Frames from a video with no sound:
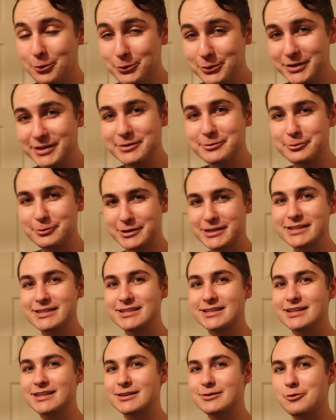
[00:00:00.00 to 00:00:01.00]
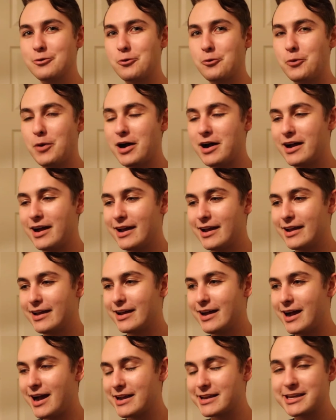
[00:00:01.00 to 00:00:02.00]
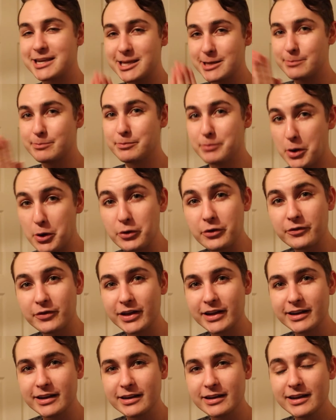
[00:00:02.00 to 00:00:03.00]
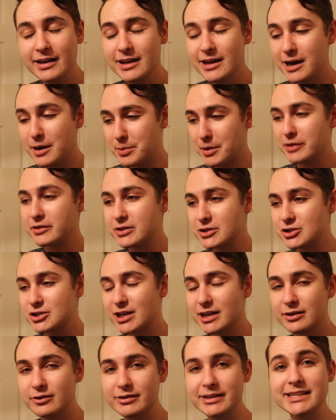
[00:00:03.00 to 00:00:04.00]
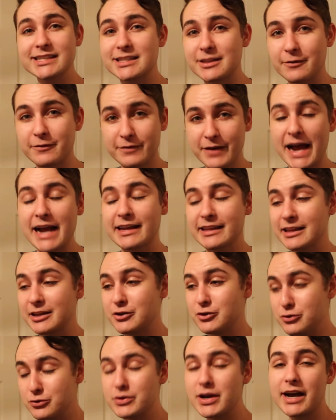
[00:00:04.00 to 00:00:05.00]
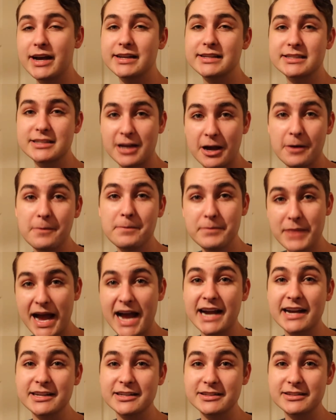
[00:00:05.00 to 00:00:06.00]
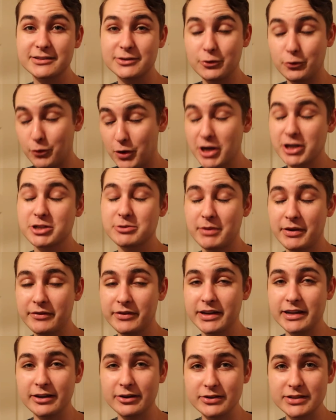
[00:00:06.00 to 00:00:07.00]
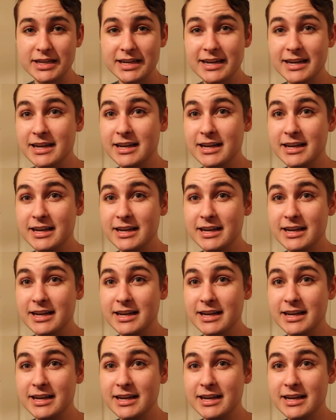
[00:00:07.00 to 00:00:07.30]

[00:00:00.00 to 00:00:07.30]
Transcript: only reason why I keep motivated about this channel is the fact that you guys come back to watch my videos.